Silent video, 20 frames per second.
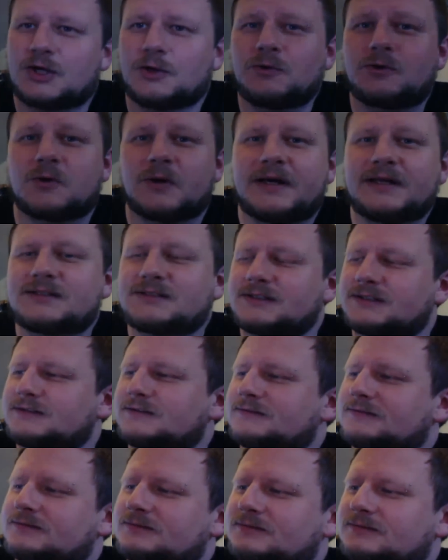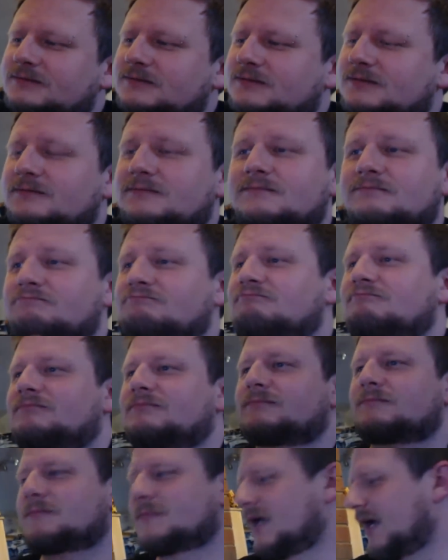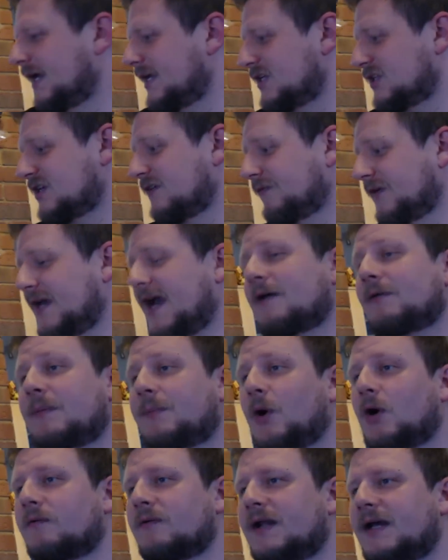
Two quid. And it's something Harry Potter